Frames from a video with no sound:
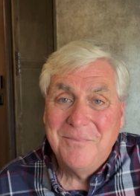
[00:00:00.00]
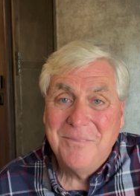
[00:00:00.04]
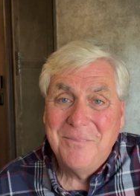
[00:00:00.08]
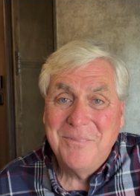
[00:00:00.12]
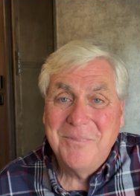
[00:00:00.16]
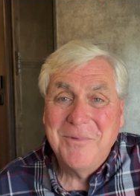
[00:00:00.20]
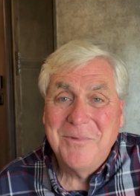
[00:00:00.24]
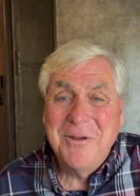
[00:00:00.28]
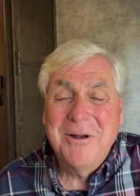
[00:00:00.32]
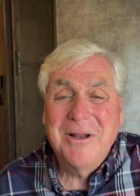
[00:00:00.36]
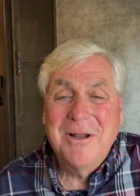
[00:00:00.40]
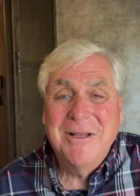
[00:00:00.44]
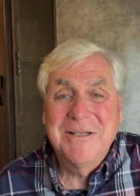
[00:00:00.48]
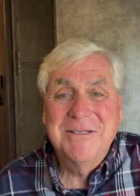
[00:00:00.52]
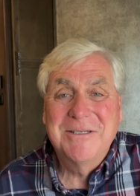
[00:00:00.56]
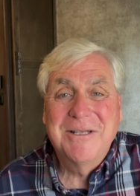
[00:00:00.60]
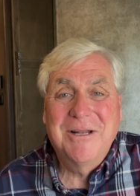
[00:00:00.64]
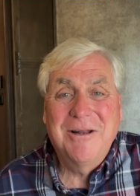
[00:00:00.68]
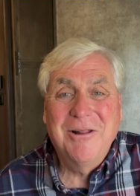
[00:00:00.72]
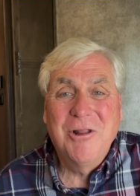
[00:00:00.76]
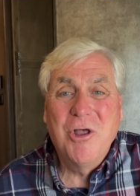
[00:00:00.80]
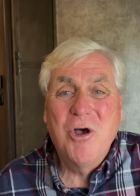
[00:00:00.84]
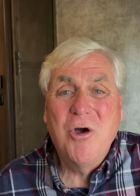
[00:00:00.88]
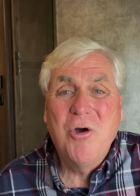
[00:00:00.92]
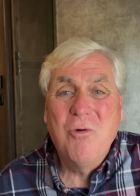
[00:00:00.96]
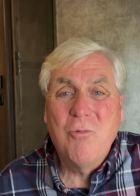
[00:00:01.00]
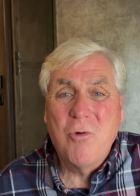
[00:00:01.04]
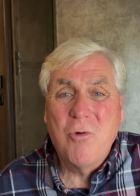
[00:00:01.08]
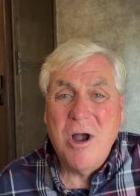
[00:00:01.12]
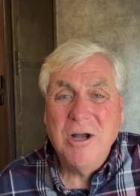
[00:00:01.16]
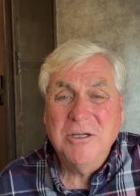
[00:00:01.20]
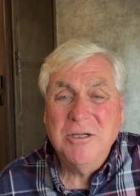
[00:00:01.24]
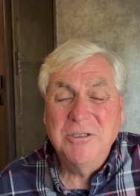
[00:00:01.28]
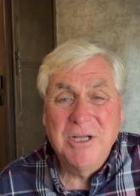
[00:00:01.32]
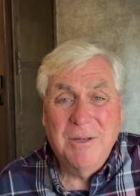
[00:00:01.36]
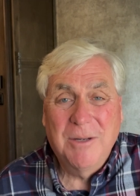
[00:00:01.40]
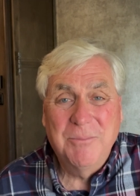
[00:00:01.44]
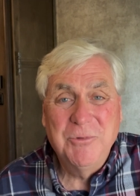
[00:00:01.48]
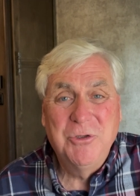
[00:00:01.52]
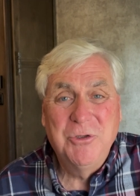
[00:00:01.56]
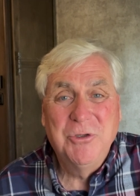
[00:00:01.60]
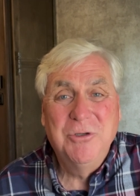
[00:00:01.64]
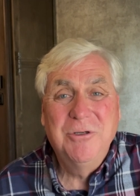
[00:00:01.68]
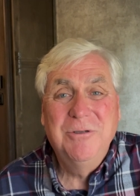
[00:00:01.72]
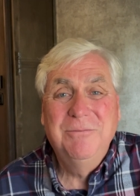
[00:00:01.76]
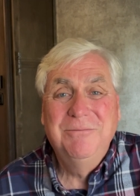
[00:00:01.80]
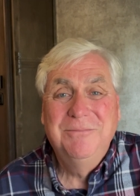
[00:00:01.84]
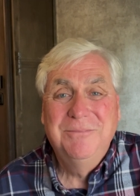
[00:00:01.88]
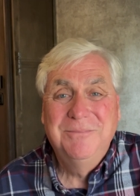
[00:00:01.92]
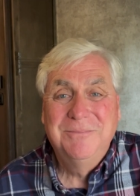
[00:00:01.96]
You know, I said hello, walked up
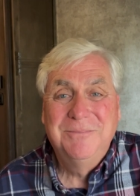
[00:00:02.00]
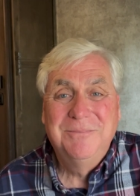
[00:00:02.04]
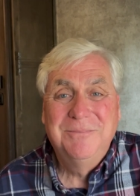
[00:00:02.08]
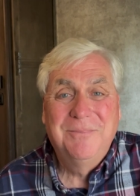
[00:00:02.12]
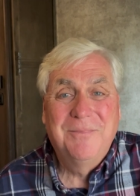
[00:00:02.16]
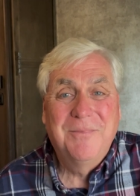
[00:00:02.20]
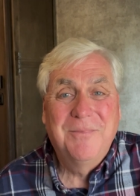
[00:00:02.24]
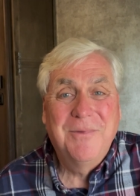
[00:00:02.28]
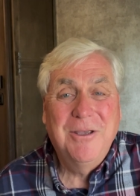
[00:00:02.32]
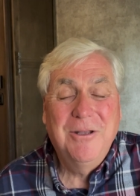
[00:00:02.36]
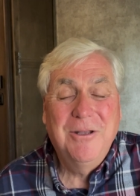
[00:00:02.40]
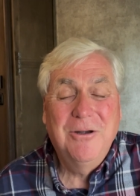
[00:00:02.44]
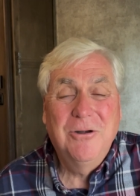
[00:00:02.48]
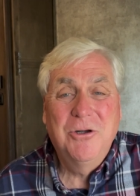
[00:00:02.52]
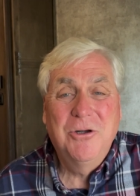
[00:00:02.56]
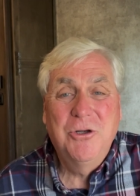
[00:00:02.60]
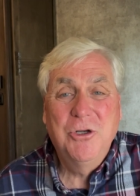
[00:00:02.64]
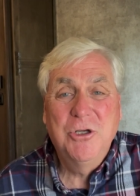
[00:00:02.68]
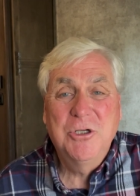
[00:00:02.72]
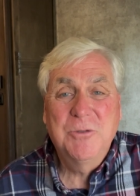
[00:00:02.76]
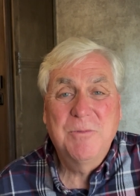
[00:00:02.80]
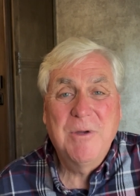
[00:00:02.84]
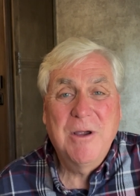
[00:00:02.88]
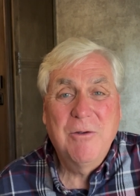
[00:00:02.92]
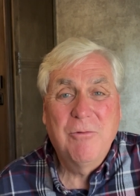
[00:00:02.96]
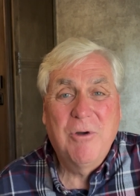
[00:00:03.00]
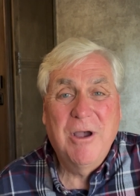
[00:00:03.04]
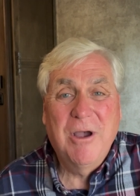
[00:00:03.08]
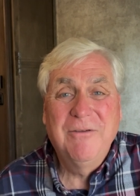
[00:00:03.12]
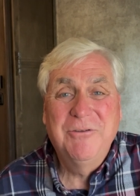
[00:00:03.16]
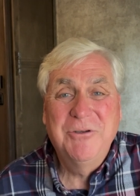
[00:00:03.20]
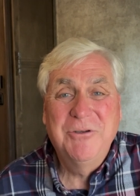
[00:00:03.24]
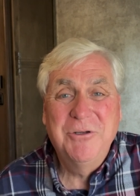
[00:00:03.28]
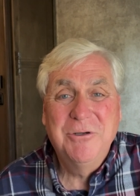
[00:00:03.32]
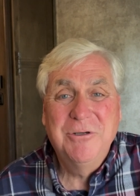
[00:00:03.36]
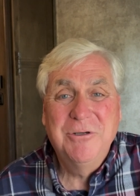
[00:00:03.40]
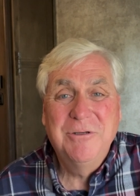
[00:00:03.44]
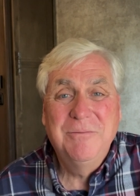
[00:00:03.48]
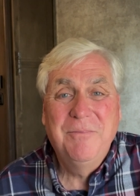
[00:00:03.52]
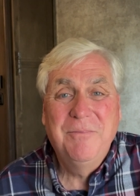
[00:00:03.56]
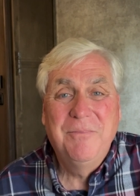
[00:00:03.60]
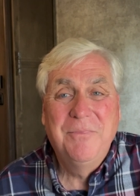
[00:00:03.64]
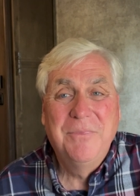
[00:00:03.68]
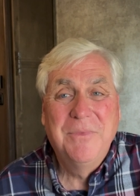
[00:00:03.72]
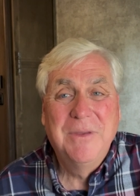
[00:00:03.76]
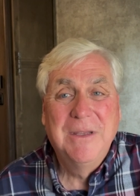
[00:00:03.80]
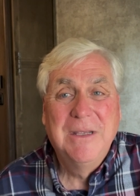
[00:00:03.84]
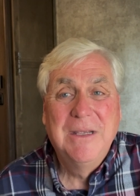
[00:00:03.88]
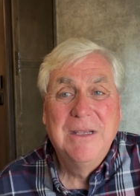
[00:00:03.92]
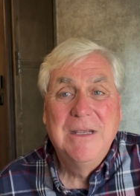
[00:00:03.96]
to him, introduced my wife to him,
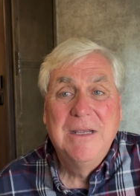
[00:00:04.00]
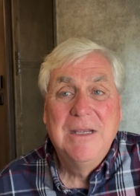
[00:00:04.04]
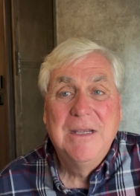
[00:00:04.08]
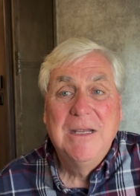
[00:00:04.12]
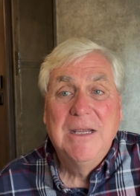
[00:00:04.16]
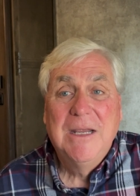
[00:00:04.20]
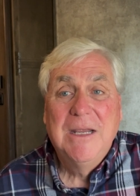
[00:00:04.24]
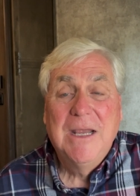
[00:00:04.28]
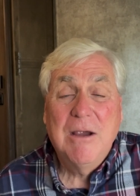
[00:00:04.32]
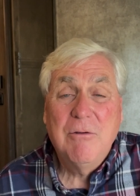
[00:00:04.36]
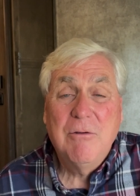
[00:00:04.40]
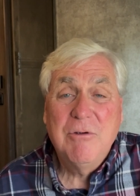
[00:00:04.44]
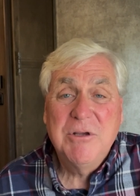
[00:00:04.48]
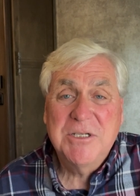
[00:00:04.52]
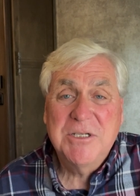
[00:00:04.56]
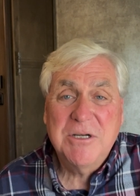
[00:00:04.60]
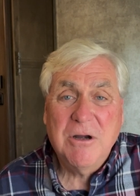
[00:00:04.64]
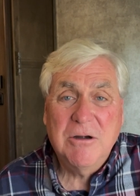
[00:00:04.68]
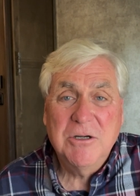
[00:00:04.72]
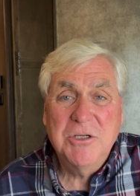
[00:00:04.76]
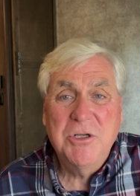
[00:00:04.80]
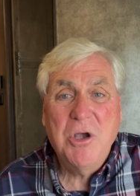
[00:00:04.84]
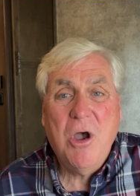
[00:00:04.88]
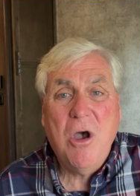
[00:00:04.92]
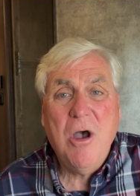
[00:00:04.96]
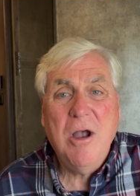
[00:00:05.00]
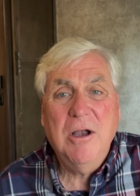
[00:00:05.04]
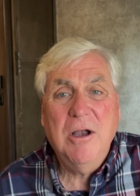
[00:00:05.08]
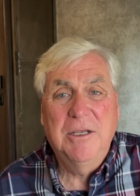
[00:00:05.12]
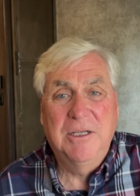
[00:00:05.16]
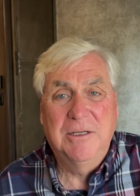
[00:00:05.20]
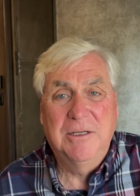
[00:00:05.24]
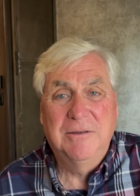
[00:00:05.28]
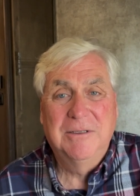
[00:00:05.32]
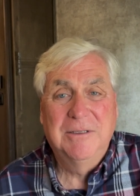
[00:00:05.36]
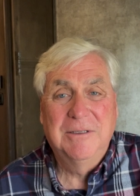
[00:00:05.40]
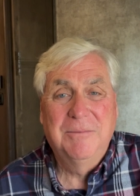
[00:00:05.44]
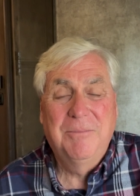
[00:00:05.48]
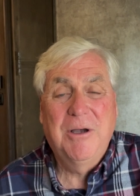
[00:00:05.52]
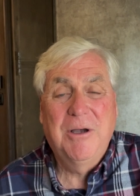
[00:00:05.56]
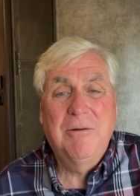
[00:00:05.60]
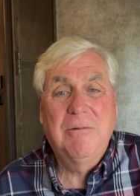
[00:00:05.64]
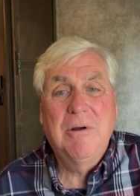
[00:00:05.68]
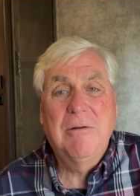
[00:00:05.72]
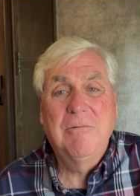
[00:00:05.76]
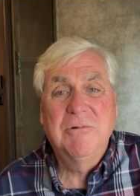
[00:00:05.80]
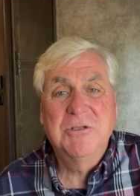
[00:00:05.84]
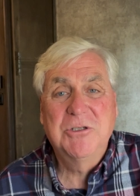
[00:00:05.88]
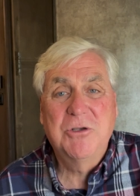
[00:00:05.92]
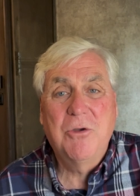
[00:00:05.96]
and we started talking about
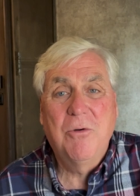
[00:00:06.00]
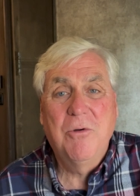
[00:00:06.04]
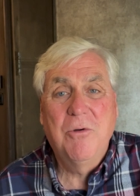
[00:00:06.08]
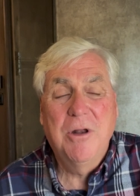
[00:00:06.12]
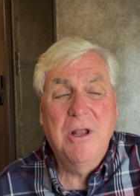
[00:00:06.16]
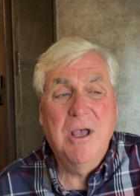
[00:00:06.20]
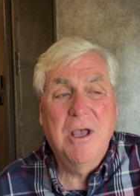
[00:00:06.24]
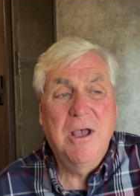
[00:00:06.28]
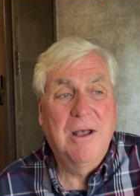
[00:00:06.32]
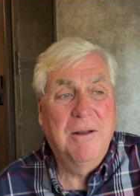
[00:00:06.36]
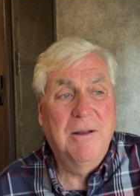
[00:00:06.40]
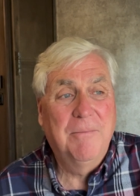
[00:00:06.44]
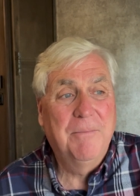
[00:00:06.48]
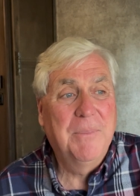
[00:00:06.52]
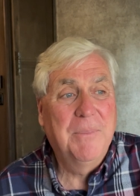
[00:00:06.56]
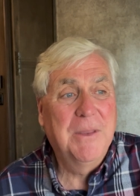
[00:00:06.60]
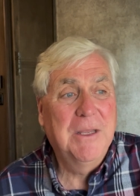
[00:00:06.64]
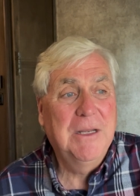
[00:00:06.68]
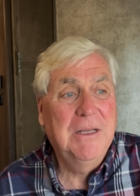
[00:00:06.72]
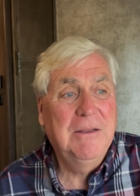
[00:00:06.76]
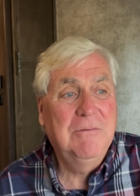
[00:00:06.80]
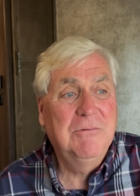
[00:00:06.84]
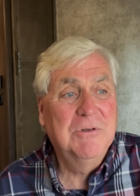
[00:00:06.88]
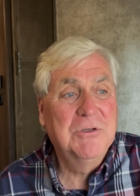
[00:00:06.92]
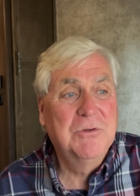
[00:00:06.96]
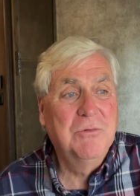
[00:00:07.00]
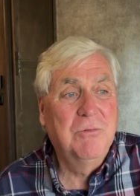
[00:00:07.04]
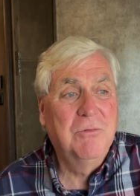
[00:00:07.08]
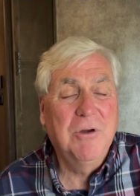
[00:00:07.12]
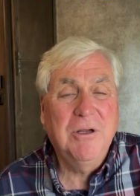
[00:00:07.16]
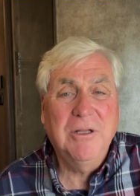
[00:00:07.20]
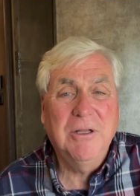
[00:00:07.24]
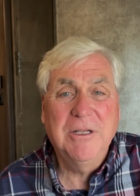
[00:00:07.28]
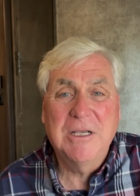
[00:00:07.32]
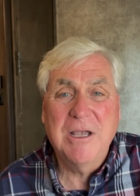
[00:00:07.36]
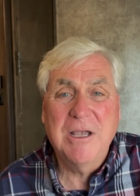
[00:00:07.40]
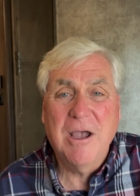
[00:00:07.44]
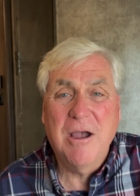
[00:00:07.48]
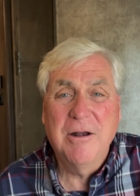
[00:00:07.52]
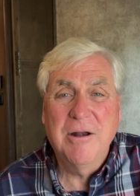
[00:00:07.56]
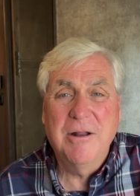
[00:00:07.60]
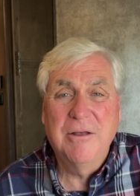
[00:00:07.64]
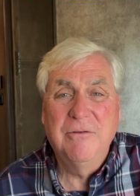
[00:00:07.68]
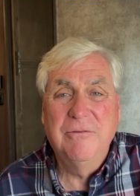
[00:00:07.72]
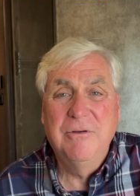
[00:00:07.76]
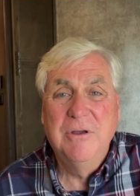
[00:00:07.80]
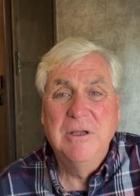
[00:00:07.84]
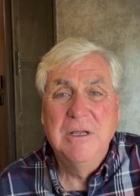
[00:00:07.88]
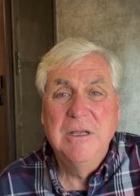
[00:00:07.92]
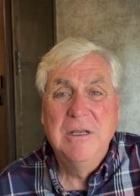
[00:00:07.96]
what was going on. And he was really kind
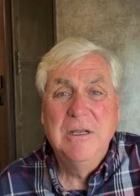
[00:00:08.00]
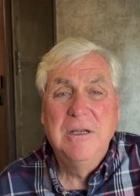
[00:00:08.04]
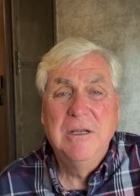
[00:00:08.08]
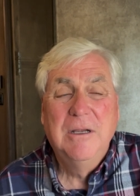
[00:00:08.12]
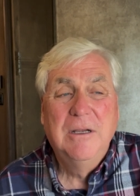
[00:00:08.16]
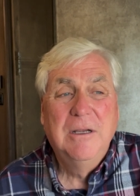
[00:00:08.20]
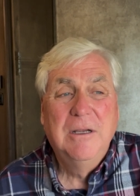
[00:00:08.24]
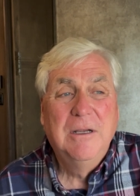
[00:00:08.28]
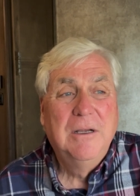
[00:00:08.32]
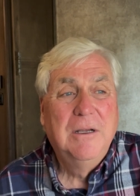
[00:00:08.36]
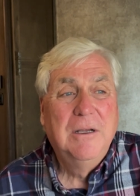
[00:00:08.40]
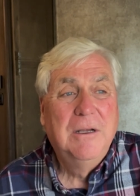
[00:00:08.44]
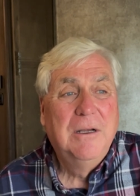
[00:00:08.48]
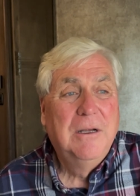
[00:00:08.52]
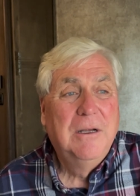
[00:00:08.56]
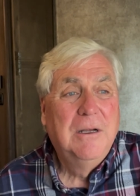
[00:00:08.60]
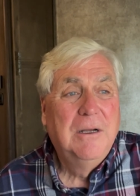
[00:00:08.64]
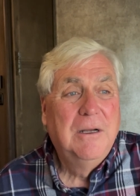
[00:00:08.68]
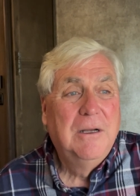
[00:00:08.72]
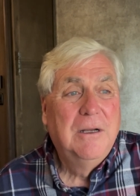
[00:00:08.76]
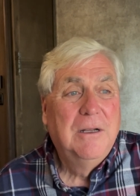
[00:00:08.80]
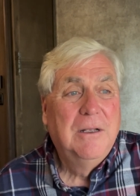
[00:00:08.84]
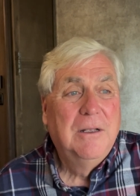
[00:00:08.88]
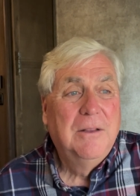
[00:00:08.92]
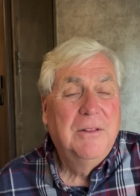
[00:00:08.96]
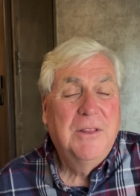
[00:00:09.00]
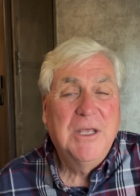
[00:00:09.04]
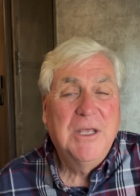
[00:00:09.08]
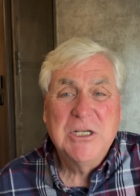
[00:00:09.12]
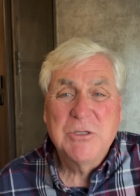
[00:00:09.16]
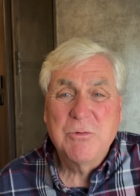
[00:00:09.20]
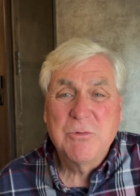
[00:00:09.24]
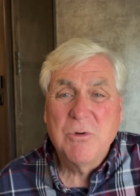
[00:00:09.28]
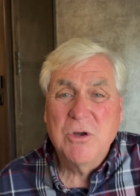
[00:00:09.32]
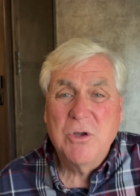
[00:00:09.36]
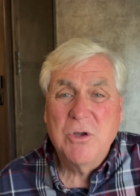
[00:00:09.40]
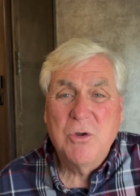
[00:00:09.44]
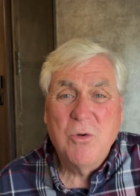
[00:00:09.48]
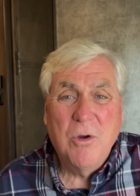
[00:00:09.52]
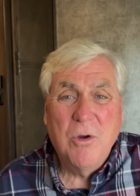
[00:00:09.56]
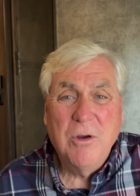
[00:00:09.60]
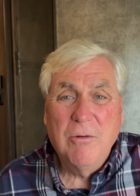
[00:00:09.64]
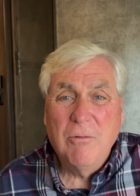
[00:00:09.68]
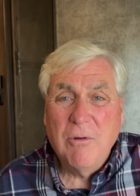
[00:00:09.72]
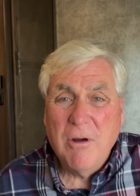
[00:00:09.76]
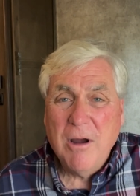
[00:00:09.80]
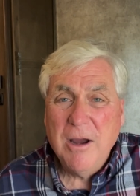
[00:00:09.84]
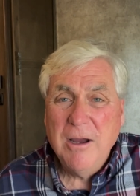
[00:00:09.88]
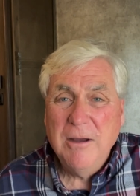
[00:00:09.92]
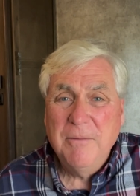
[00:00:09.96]
of, things weren't
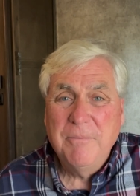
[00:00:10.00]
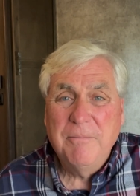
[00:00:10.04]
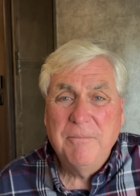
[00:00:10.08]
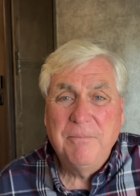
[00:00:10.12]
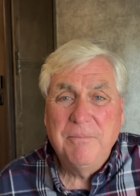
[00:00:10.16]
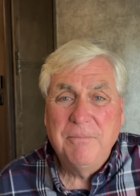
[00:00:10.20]
going right.